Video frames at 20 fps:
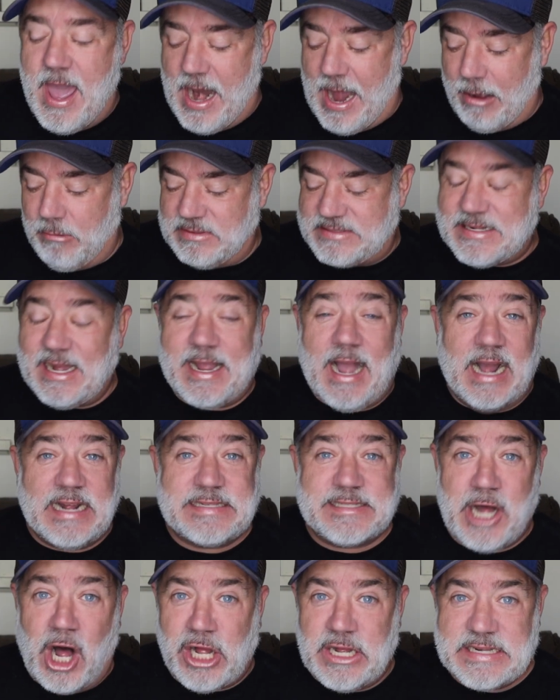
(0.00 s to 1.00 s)
And I was like, I
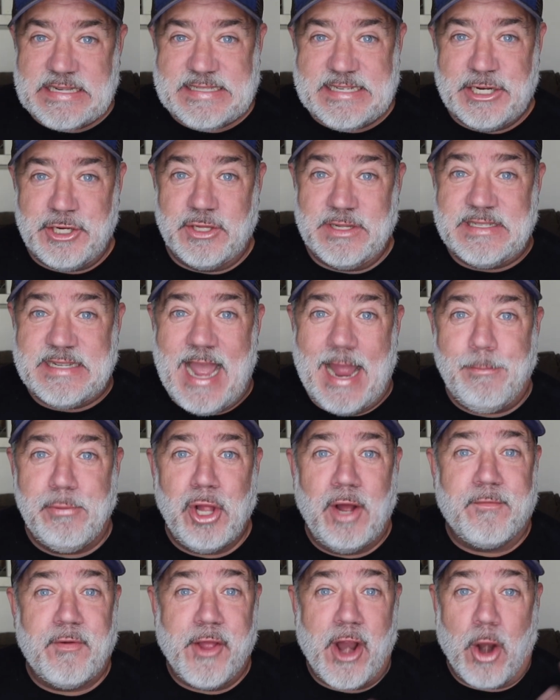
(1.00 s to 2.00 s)
saw it sitting on the table
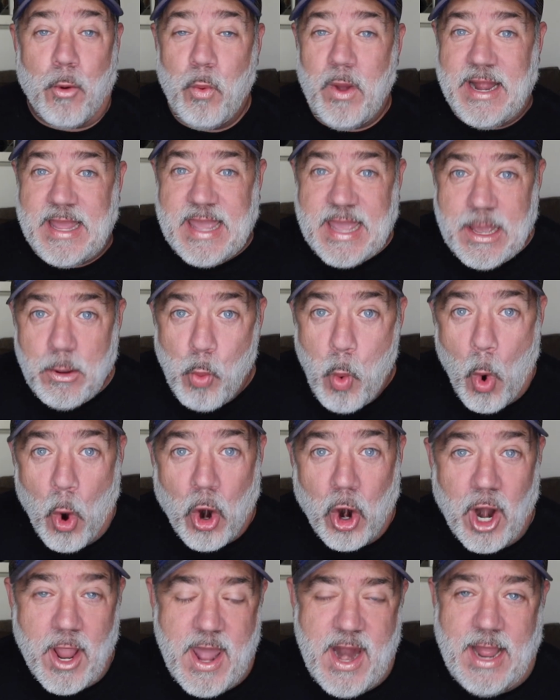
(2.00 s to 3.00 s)
over there. When he
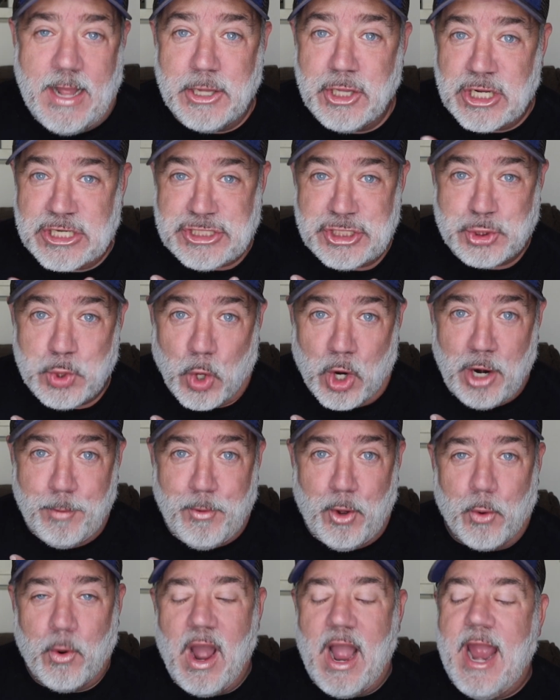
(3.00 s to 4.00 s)
wore it, it looked
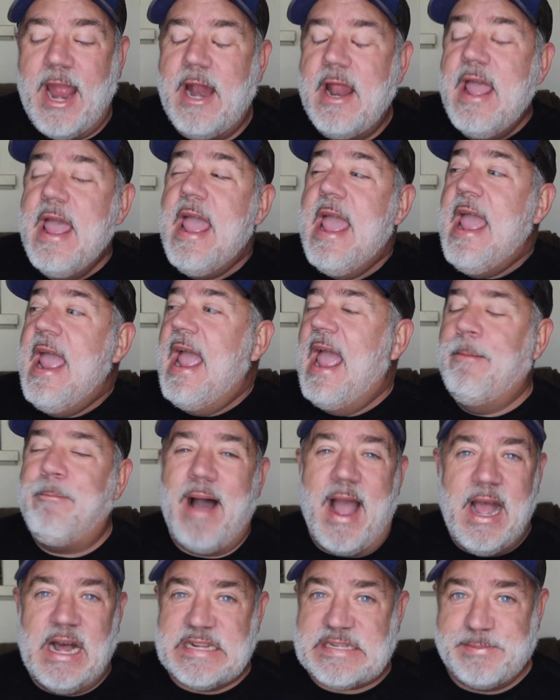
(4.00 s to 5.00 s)
adorable, right? And
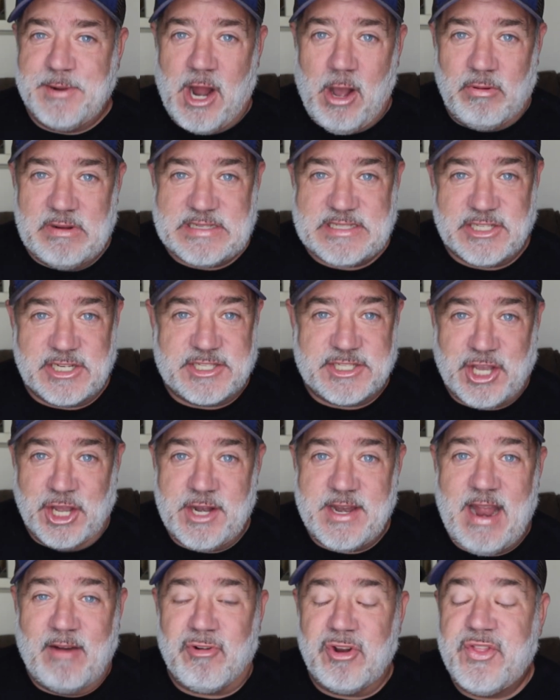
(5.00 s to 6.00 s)
my husband always looks good
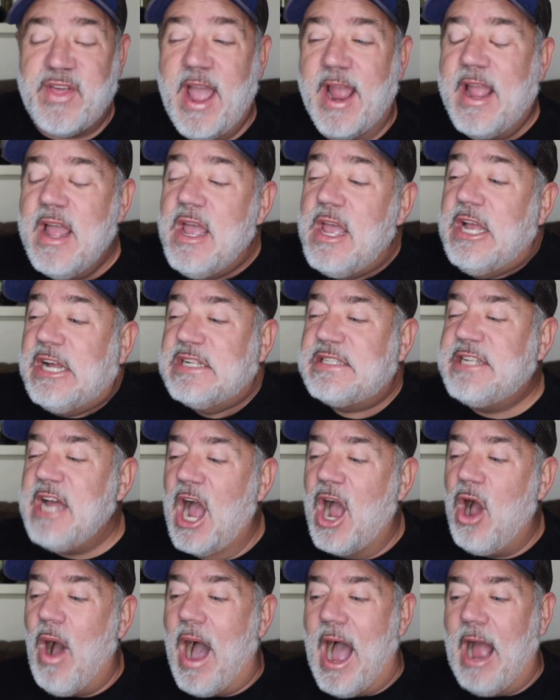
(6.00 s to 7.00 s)
and everything. So
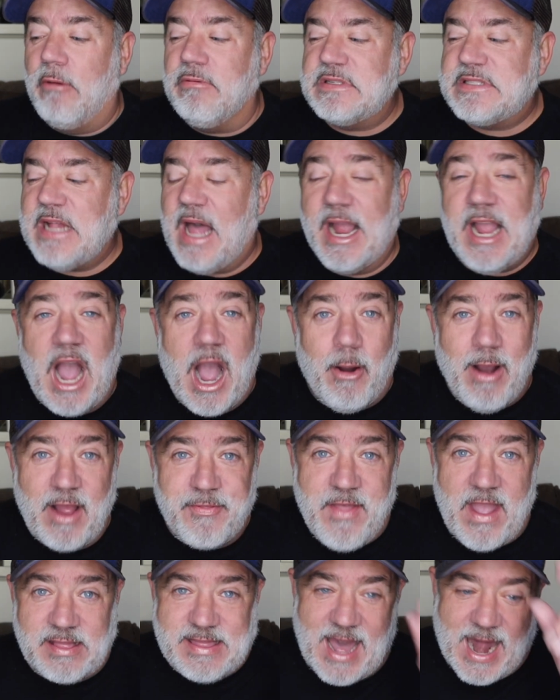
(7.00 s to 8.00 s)
I was like, oh, I
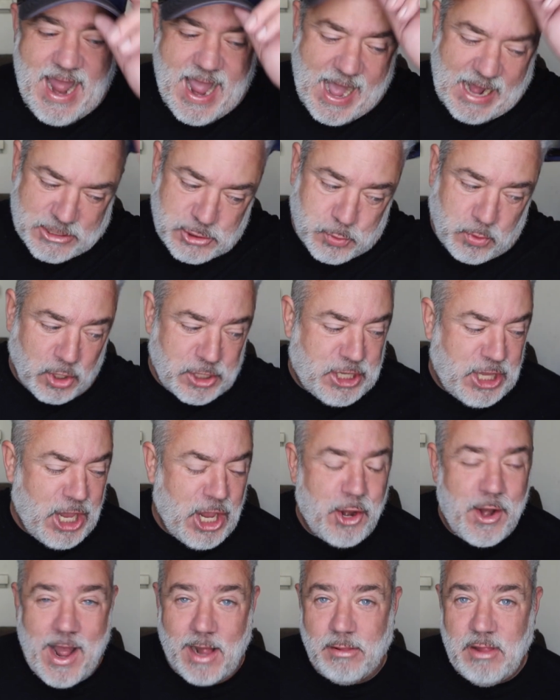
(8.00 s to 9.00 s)
think that hat's real cute.
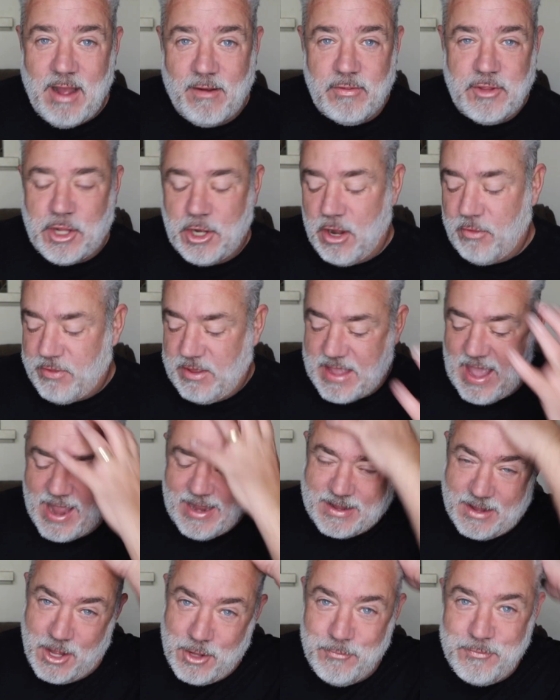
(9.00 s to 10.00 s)
And I love, you know, the
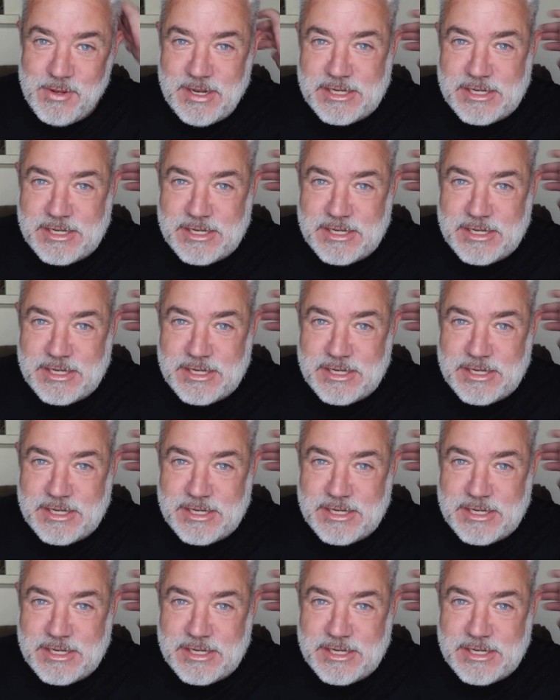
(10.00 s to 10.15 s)
Yankee.